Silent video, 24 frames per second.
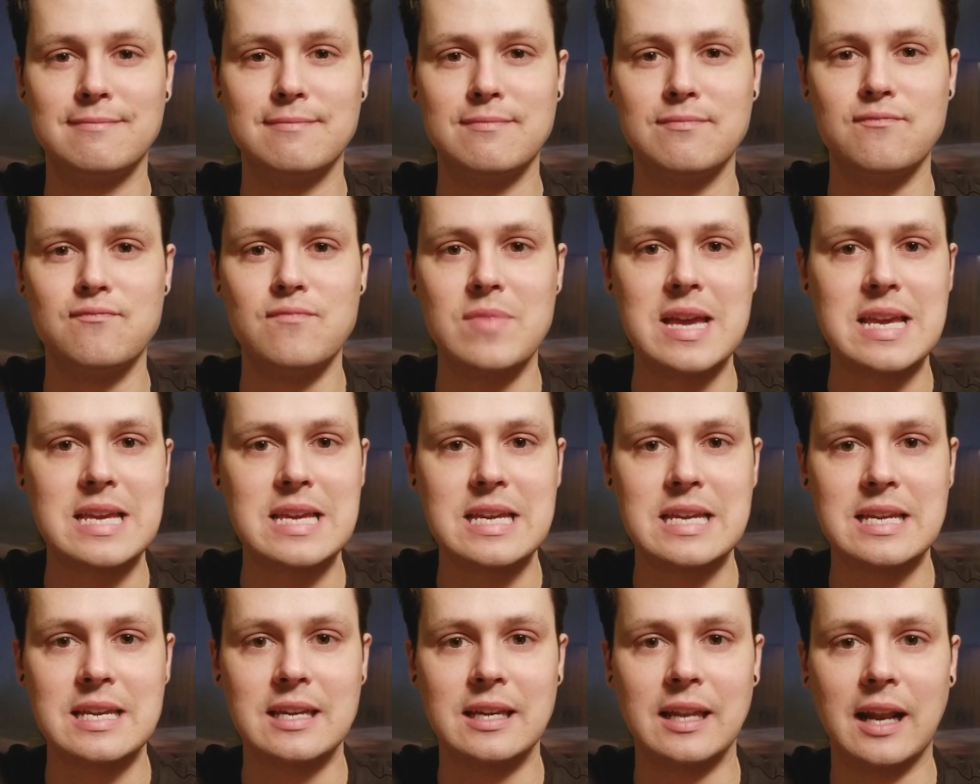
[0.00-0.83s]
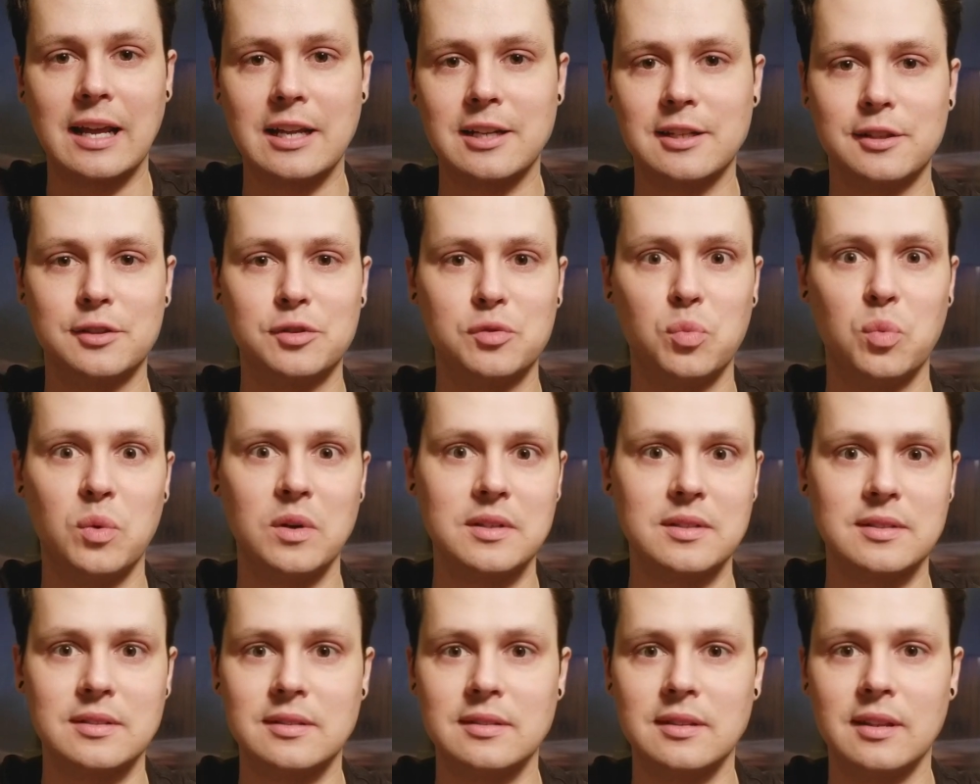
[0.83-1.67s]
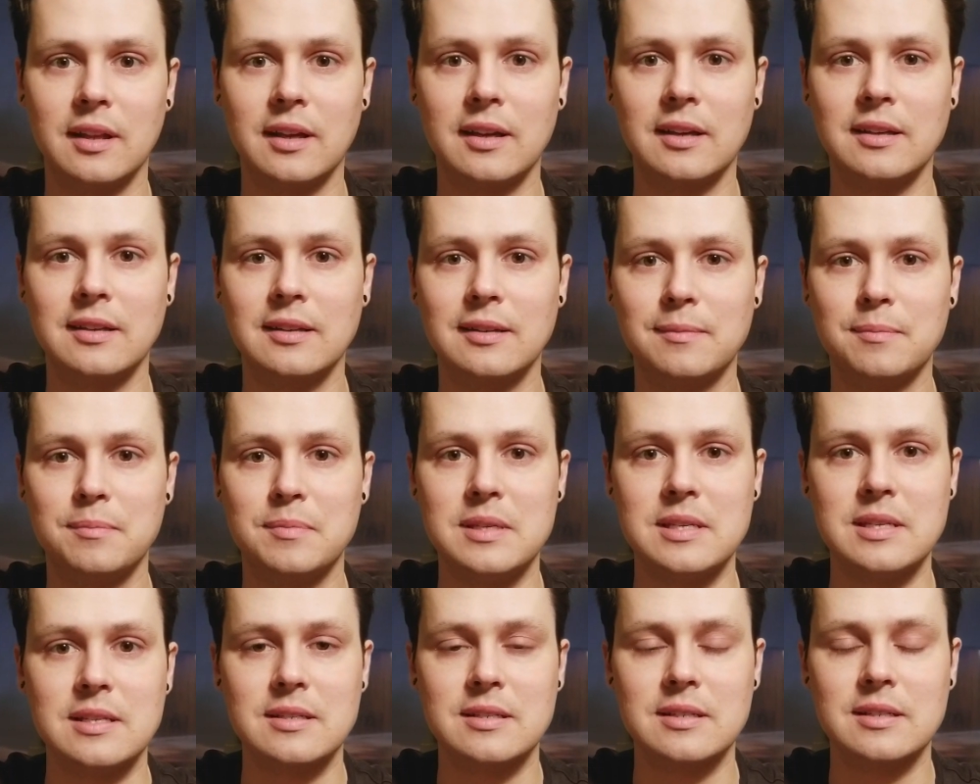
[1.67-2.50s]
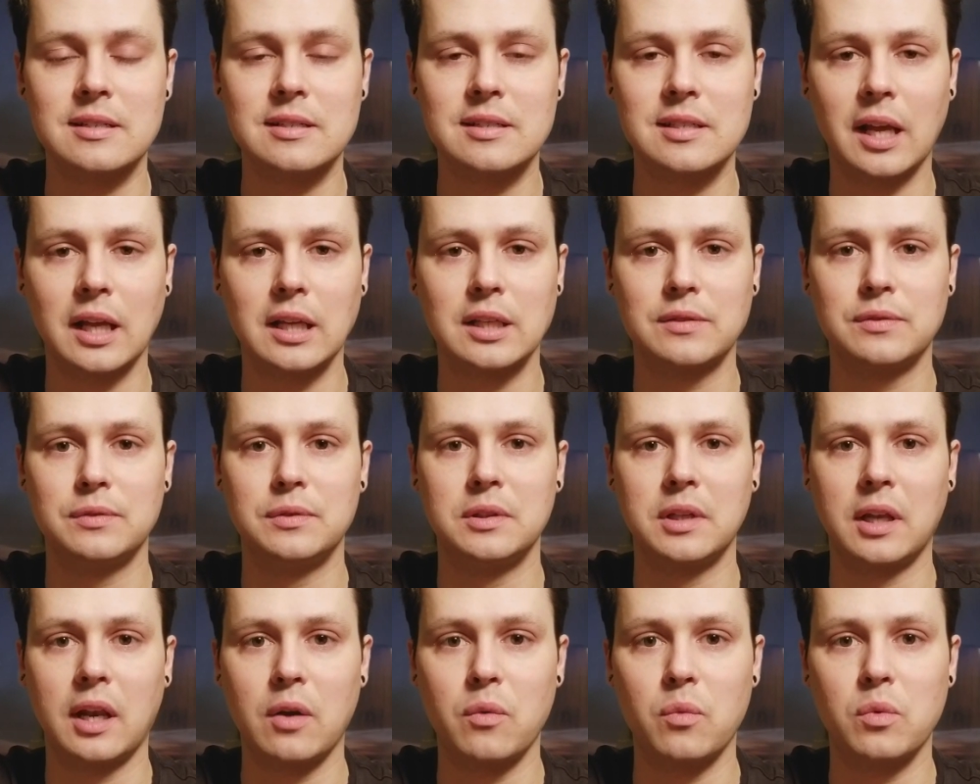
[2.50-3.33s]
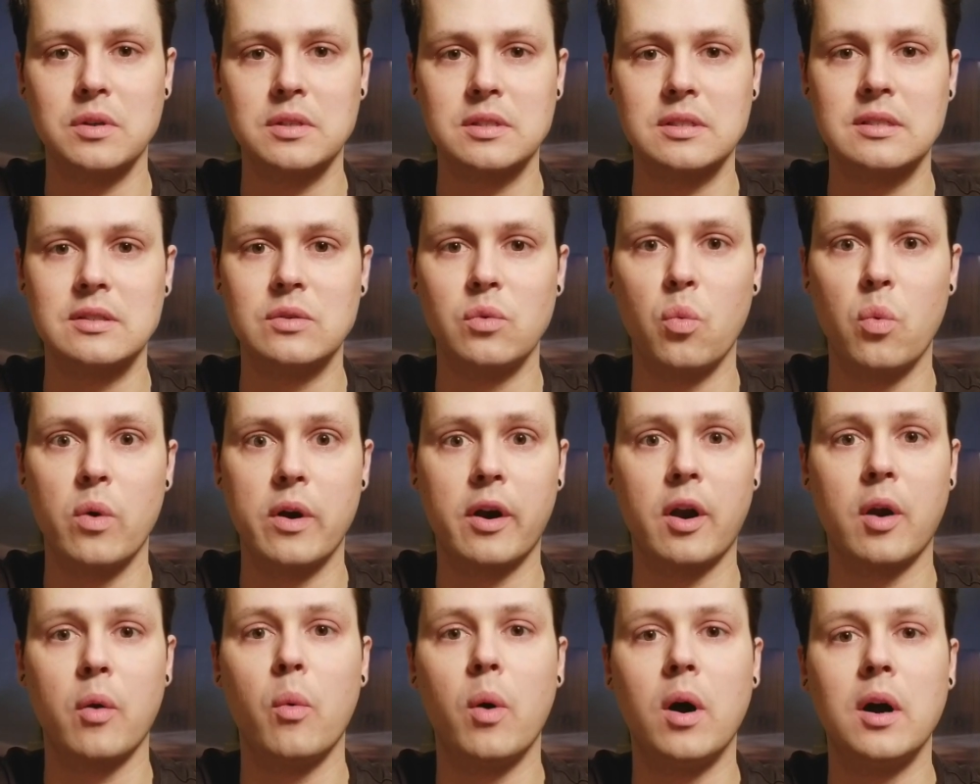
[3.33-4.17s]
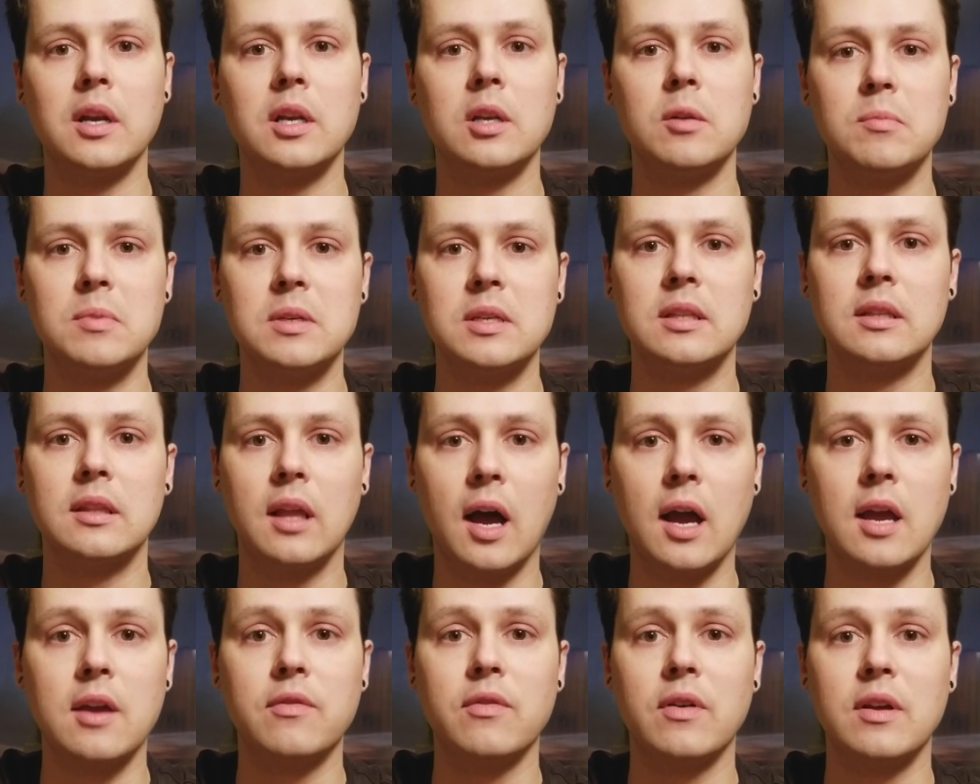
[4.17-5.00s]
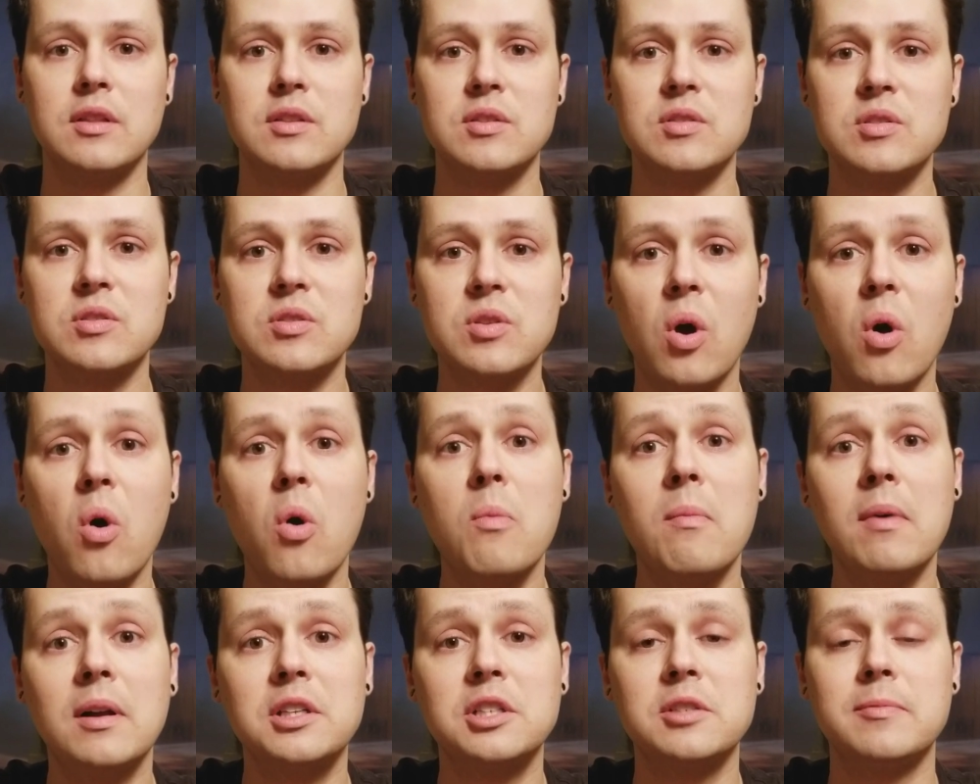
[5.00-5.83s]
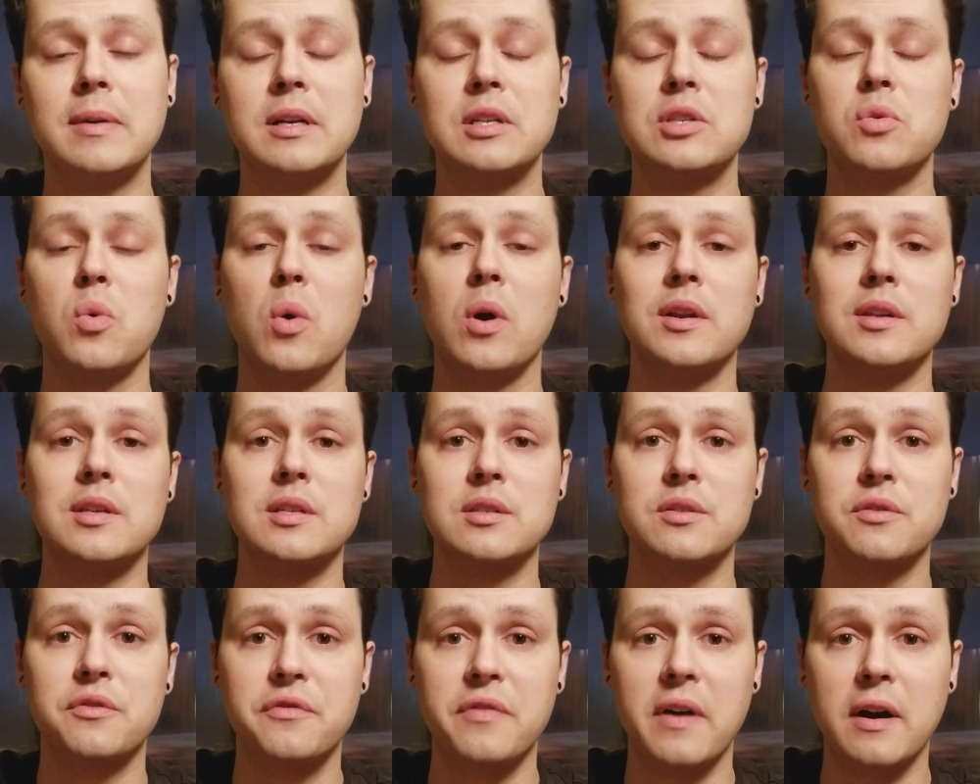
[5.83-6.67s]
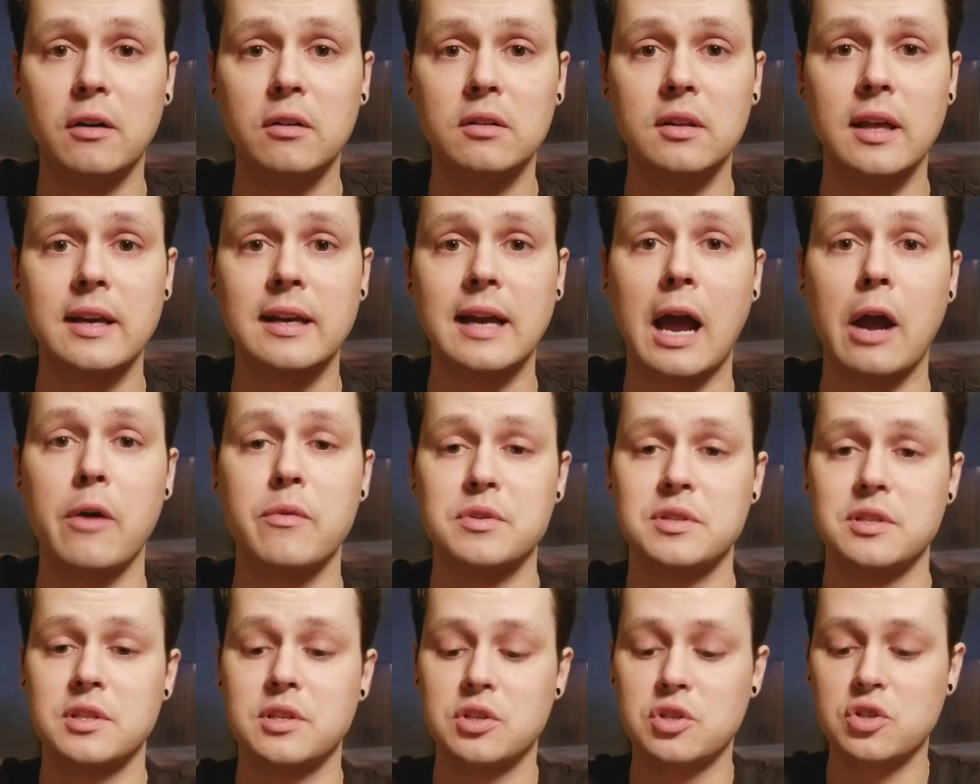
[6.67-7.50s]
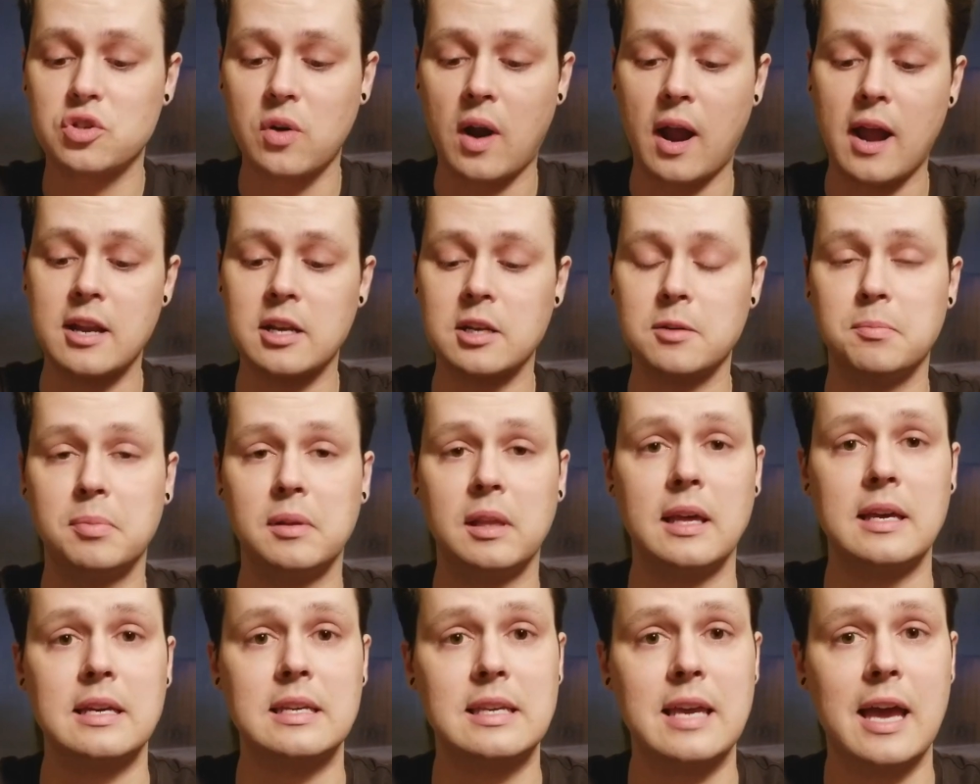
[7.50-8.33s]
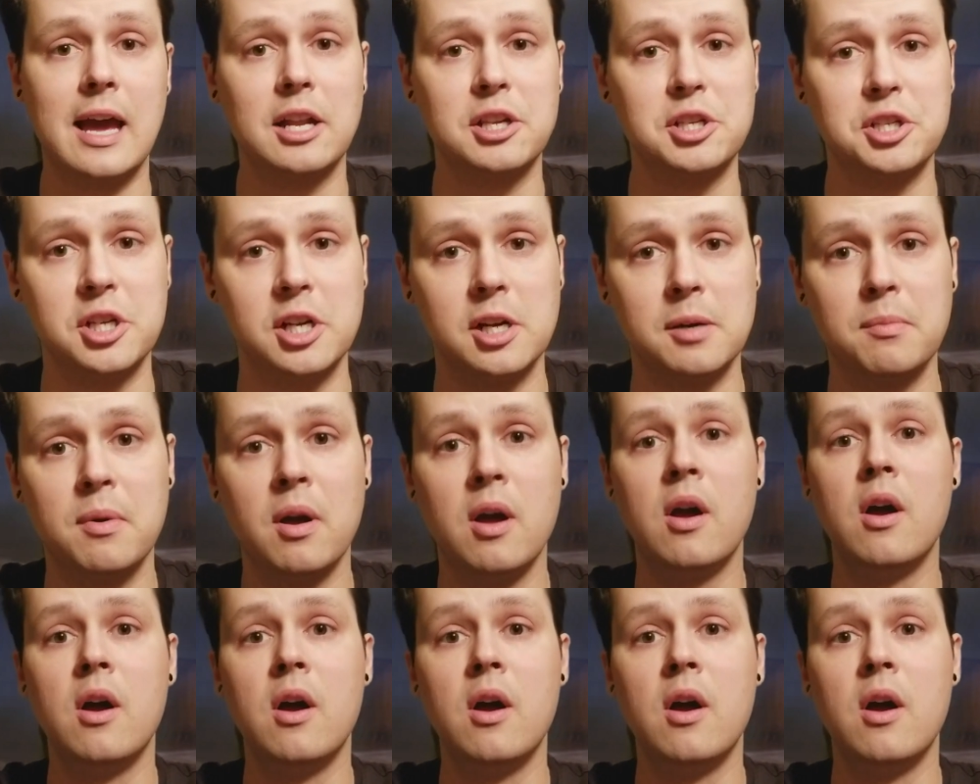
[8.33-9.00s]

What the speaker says: making it. I just wasn't being successful, and I wasn't where I wanted to be in life. And so much of my 20s felt like I was just trying to play catch up,